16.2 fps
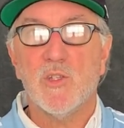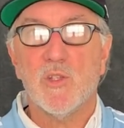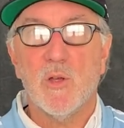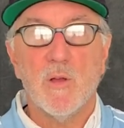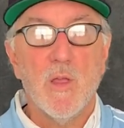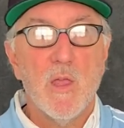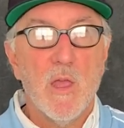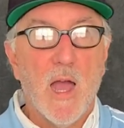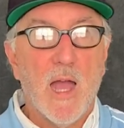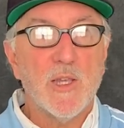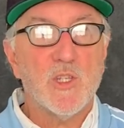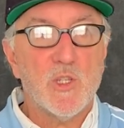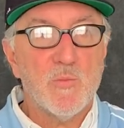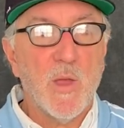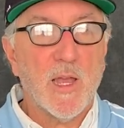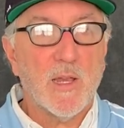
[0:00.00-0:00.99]
So I
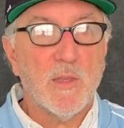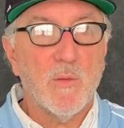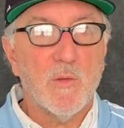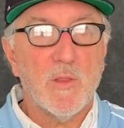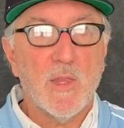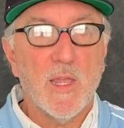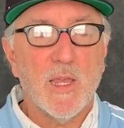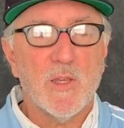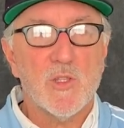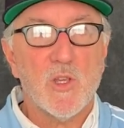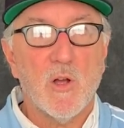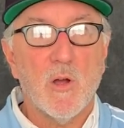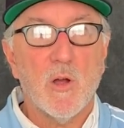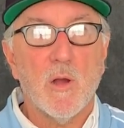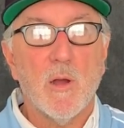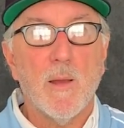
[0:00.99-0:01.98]
suspect when things
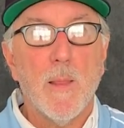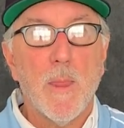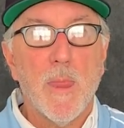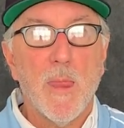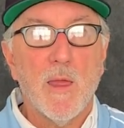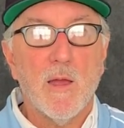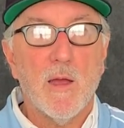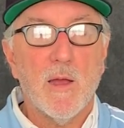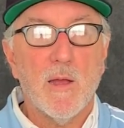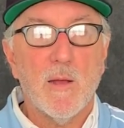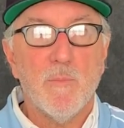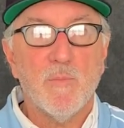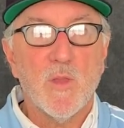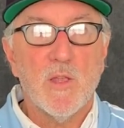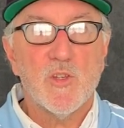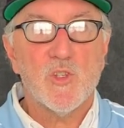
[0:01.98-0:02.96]
are
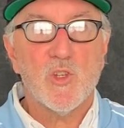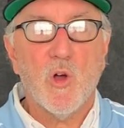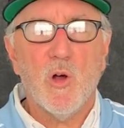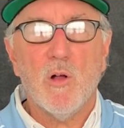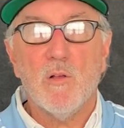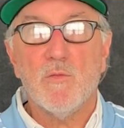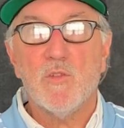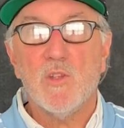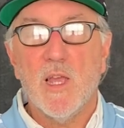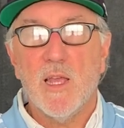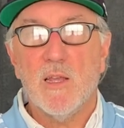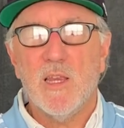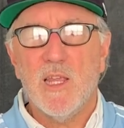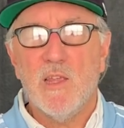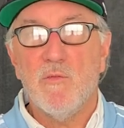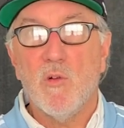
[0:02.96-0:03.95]
solved
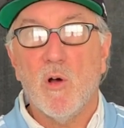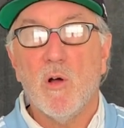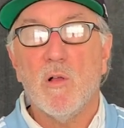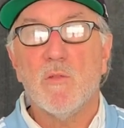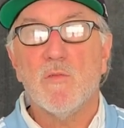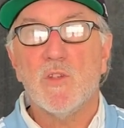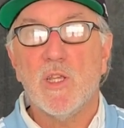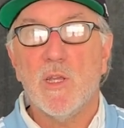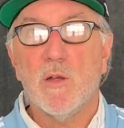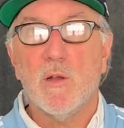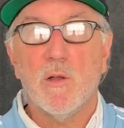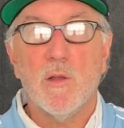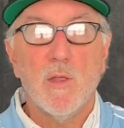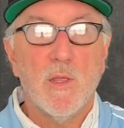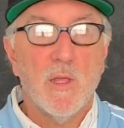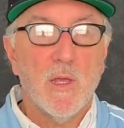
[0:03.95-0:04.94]
and evolved
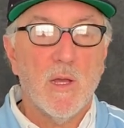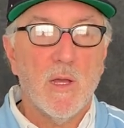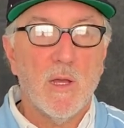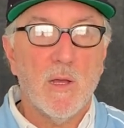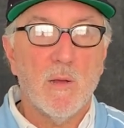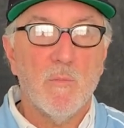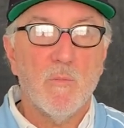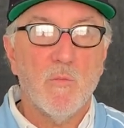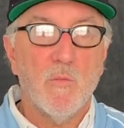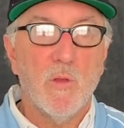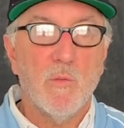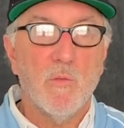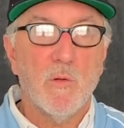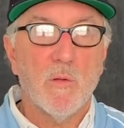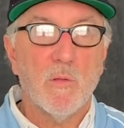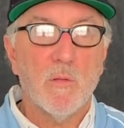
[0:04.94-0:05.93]
here, we
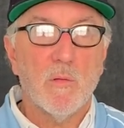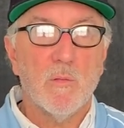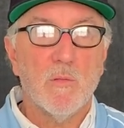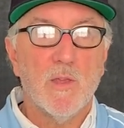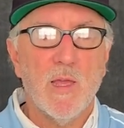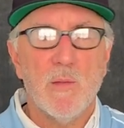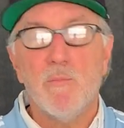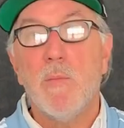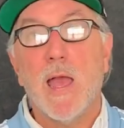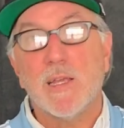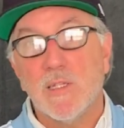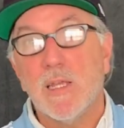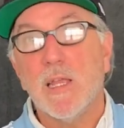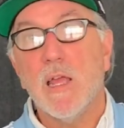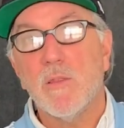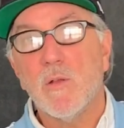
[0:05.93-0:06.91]
will get back
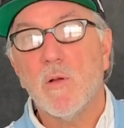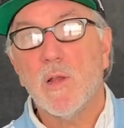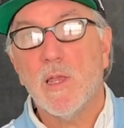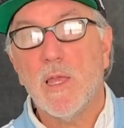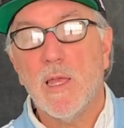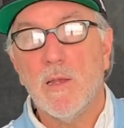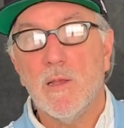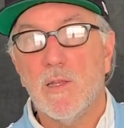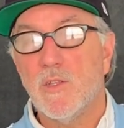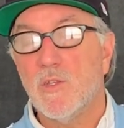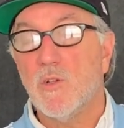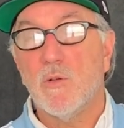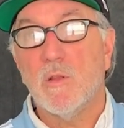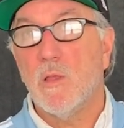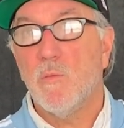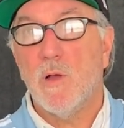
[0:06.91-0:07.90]
together again. That's
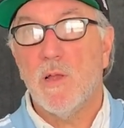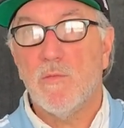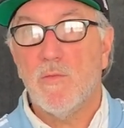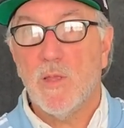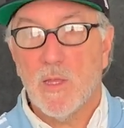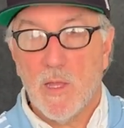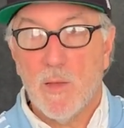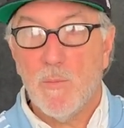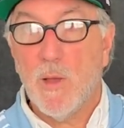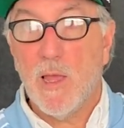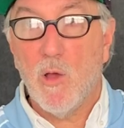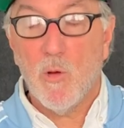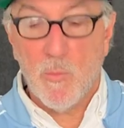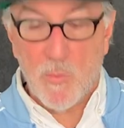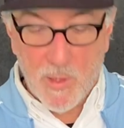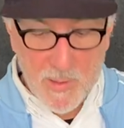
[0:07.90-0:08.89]
certainly my
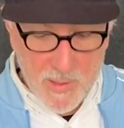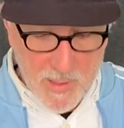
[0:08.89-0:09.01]
hope.